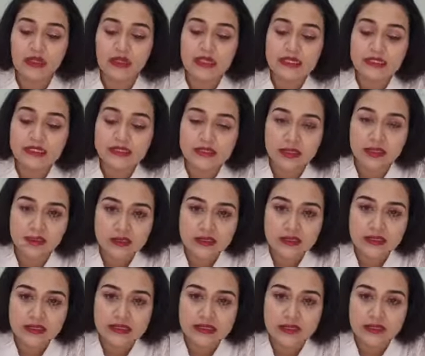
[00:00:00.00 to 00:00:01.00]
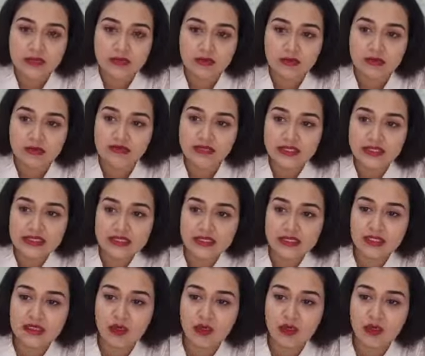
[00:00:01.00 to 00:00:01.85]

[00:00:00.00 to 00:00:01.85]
In some cases, what we see